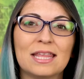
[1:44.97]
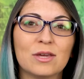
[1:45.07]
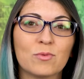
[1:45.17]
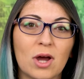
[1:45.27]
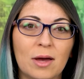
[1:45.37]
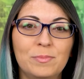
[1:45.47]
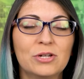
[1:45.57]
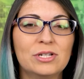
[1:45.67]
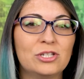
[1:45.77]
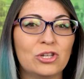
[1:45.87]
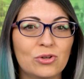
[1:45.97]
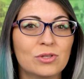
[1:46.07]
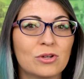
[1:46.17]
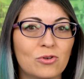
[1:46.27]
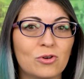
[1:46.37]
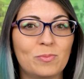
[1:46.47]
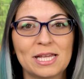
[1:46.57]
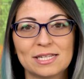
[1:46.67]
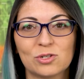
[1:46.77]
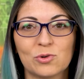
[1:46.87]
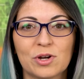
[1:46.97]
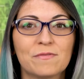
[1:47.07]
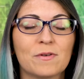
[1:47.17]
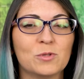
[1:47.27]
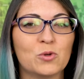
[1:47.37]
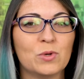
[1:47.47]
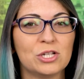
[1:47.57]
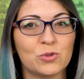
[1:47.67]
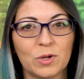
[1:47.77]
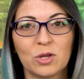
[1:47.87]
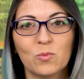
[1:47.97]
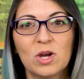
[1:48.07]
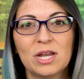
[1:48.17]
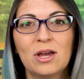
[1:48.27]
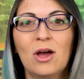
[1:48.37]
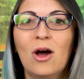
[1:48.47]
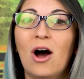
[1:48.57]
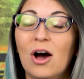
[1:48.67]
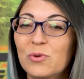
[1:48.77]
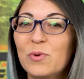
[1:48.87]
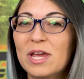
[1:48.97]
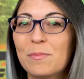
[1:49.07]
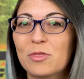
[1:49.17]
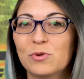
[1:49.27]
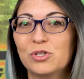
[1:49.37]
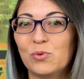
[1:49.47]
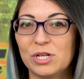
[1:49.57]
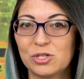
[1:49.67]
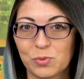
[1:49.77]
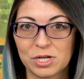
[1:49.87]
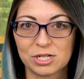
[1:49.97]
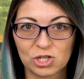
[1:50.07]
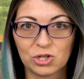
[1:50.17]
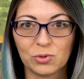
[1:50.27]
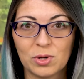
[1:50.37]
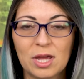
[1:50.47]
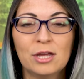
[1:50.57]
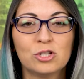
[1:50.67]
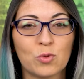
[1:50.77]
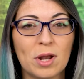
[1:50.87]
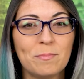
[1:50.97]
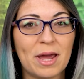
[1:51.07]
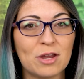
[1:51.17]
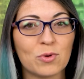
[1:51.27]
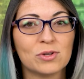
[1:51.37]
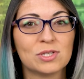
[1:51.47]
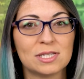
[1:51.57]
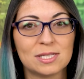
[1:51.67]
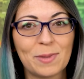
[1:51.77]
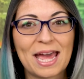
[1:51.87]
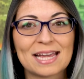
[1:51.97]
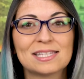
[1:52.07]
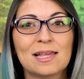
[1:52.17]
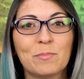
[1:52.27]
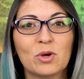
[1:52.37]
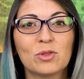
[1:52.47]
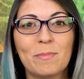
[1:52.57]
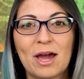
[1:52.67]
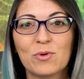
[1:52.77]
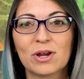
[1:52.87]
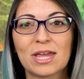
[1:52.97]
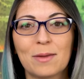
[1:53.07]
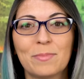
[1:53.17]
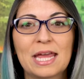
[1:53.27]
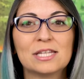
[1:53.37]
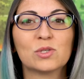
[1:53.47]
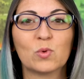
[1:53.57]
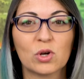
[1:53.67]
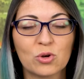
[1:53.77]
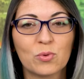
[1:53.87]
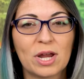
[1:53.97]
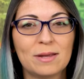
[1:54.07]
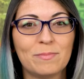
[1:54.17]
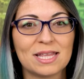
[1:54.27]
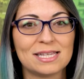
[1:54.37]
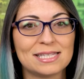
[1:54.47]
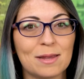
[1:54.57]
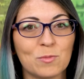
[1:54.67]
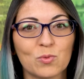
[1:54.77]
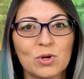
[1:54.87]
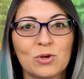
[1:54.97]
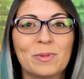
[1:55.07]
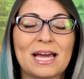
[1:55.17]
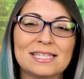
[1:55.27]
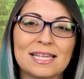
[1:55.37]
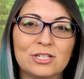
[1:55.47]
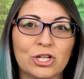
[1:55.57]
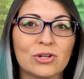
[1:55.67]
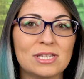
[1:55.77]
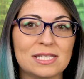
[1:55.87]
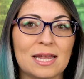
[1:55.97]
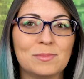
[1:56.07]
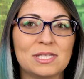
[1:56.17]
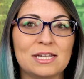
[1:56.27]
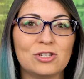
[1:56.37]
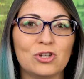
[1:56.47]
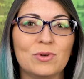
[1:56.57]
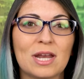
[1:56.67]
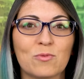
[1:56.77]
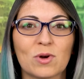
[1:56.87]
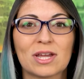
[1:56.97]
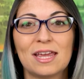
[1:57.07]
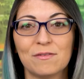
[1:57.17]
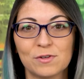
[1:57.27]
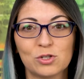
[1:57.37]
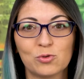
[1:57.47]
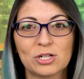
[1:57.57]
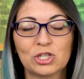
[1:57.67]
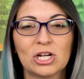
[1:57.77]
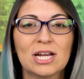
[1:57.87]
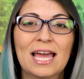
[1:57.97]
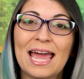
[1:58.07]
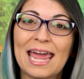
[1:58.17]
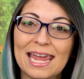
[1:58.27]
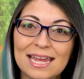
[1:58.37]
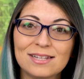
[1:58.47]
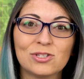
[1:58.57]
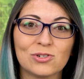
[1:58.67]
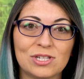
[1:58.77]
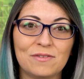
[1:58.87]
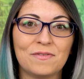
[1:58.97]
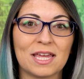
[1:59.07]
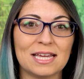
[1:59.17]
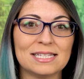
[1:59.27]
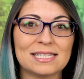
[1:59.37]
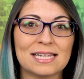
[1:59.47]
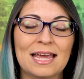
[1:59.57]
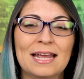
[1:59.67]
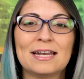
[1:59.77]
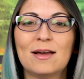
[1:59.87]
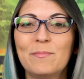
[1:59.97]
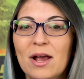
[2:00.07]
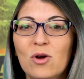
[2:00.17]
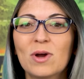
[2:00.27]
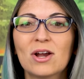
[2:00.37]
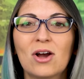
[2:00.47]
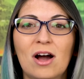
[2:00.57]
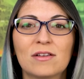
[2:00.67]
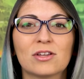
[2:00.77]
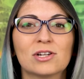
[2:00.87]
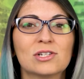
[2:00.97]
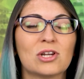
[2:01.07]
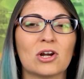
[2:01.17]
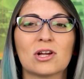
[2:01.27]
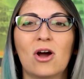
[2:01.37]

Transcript: and they were uploaded to the Google Play Store from twenty twenty-one all the way up through twenty twenty-two. Trend Micro suspects that both malware campaigns were created by the same group, as they share the same C two network infrastructure and certificates. Now, malware authors are